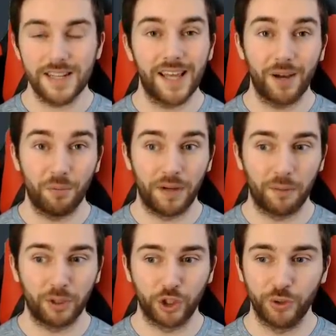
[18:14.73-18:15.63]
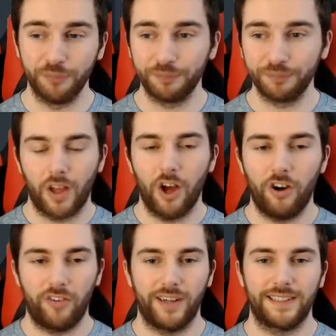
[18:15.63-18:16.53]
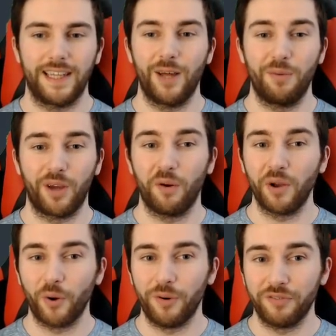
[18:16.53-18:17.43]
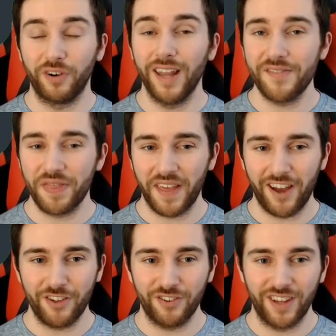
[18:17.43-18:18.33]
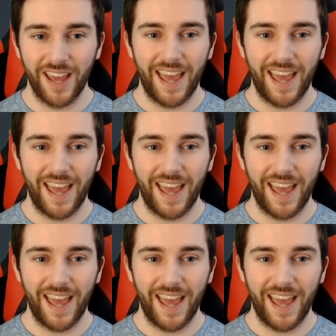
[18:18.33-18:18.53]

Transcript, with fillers: and we'll pick up a shoe. All right, so there we go. We got one for 11,000